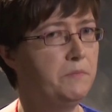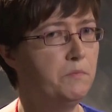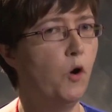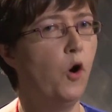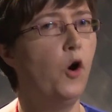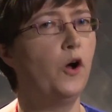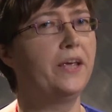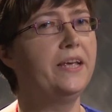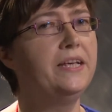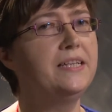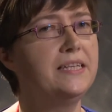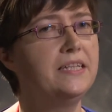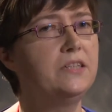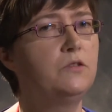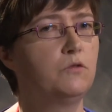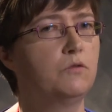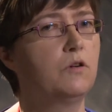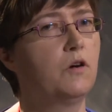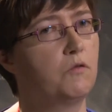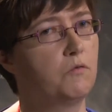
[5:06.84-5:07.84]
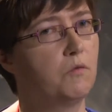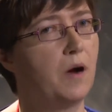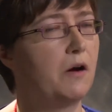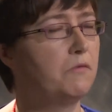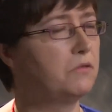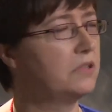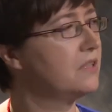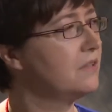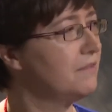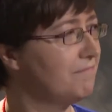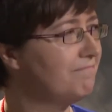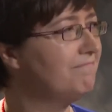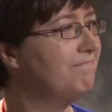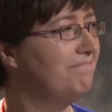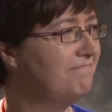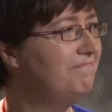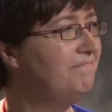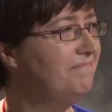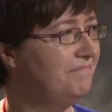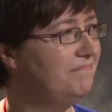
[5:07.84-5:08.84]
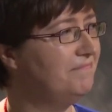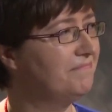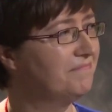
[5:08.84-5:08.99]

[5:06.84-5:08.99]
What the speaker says: more easy to go around. Mm-hmm.